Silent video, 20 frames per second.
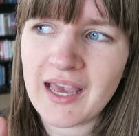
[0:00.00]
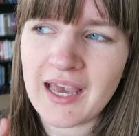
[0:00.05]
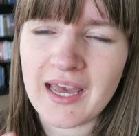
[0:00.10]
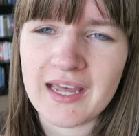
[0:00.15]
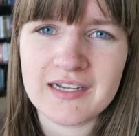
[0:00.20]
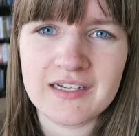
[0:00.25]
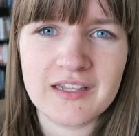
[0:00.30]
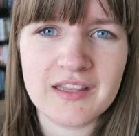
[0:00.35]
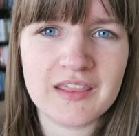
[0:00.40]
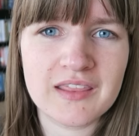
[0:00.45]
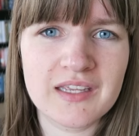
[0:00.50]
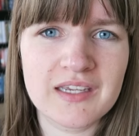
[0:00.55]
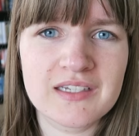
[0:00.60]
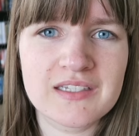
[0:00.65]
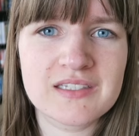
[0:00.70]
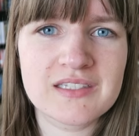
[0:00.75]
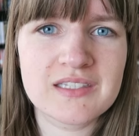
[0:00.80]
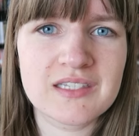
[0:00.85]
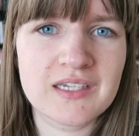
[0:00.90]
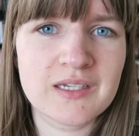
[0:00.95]
and the
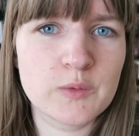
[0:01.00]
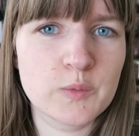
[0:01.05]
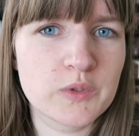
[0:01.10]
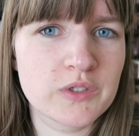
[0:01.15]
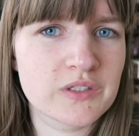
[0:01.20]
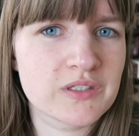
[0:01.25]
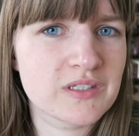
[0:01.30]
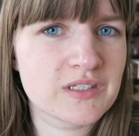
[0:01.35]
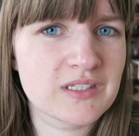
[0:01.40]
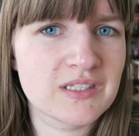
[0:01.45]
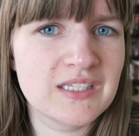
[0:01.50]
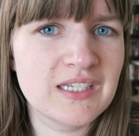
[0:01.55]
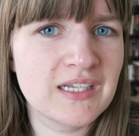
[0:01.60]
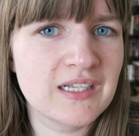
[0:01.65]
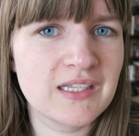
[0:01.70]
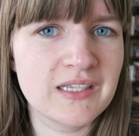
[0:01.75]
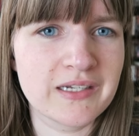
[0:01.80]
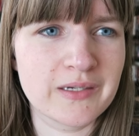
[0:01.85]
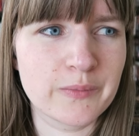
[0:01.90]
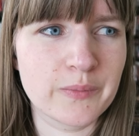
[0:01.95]
things it was
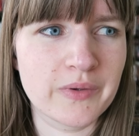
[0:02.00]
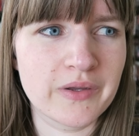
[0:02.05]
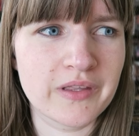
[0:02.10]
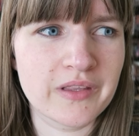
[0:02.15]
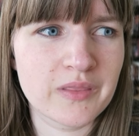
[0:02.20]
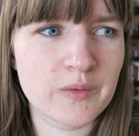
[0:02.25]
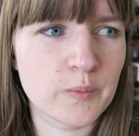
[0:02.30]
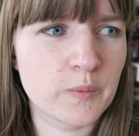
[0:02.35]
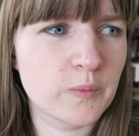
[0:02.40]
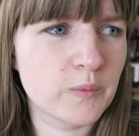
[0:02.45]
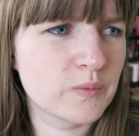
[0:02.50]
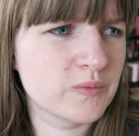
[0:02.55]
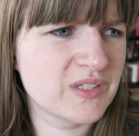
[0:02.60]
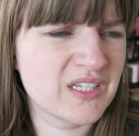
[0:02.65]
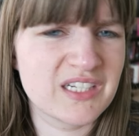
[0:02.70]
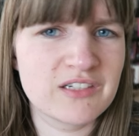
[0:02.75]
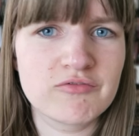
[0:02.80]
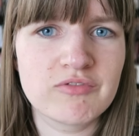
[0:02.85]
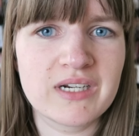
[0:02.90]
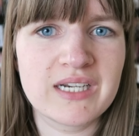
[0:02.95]
dealing with
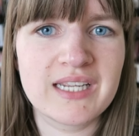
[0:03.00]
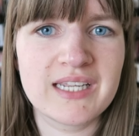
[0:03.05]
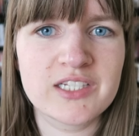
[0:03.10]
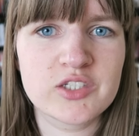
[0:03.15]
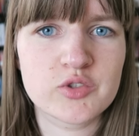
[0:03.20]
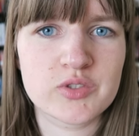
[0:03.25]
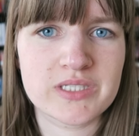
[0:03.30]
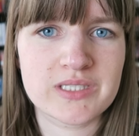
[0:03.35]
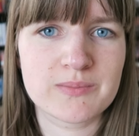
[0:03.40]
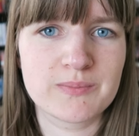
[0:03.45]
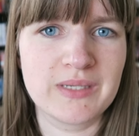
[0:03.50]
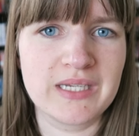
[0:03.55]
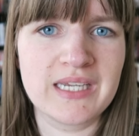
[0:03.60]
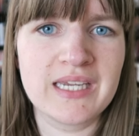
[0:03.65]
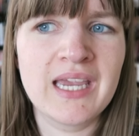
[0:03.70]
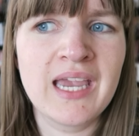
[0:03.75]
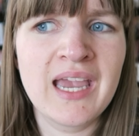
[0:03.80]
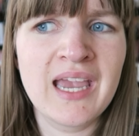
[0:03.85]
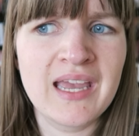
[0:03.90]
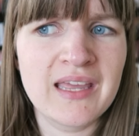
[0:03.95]
didn't really interest
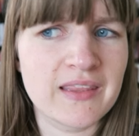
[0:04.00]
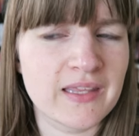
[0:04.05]
me.